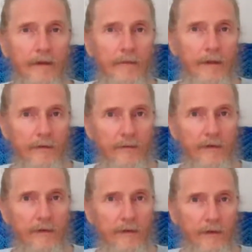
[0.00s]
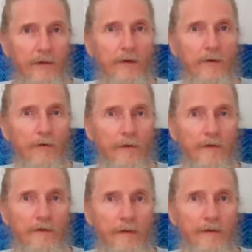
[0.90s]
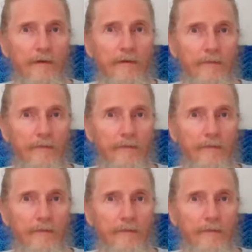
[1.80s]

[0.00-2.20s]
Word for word: Because the, the 2 is in